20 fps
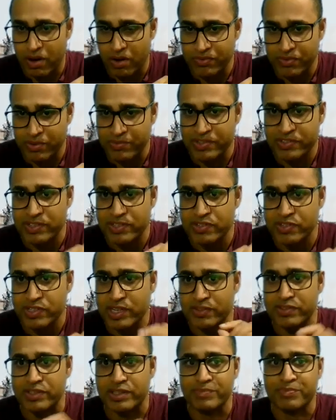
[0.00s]
or subsection
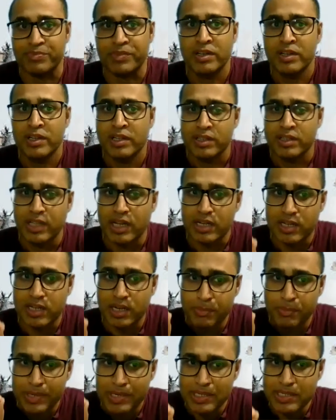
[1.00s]
6, the
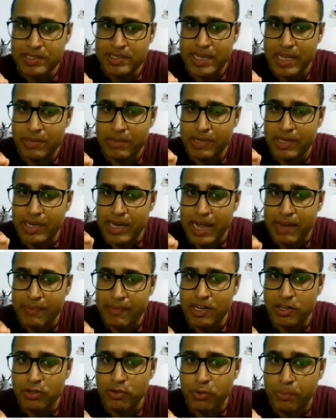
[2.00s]
company shall be
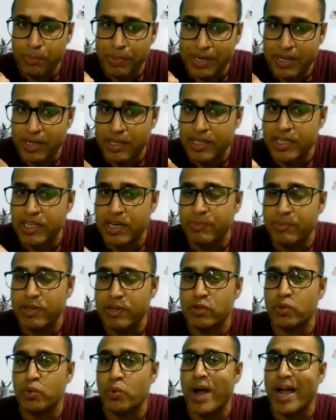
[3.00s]
liable to penalty of
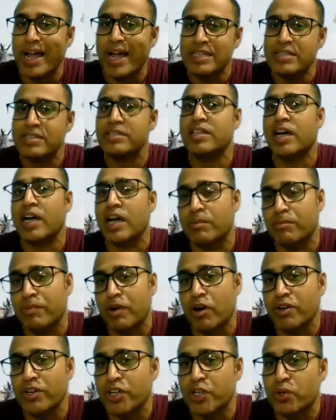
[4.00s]
the twice the
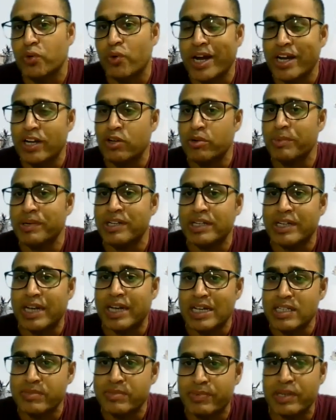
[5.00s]
amount required to be
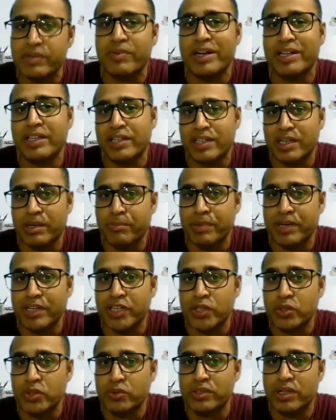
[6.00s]
transferred by the
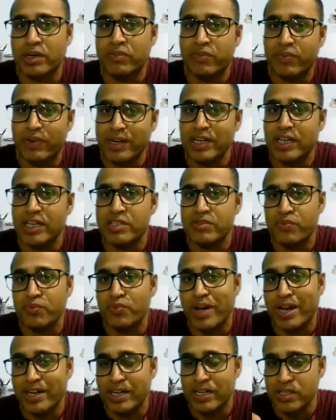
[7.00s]
company to the fund
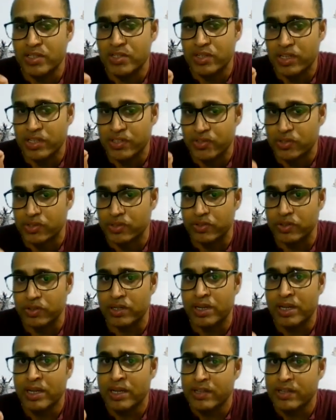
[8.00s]
specified in schedule